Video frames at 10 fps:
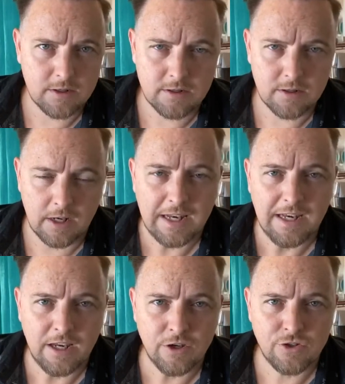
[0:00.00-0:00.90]

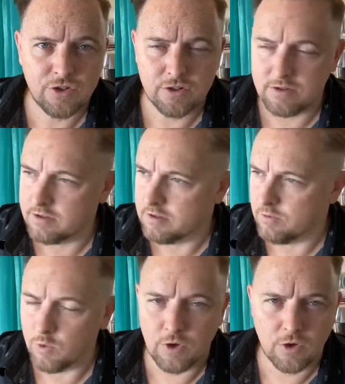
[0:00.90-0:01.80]
lineage,
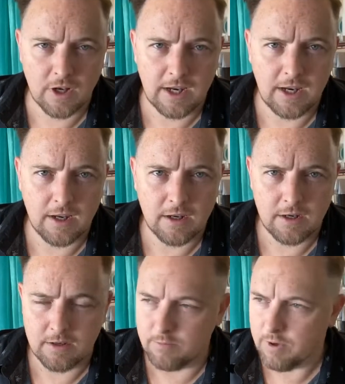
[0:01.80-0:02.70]
worldly
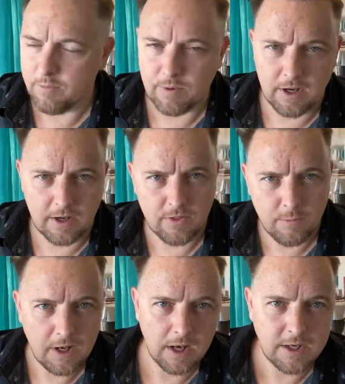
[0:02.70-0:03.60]
people in the
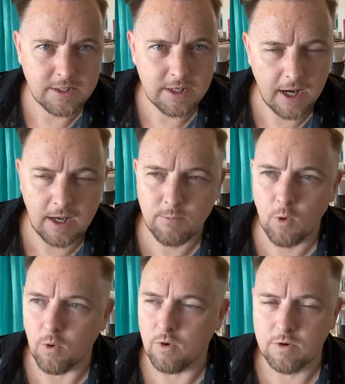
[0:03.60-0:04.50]
Middle East anymore.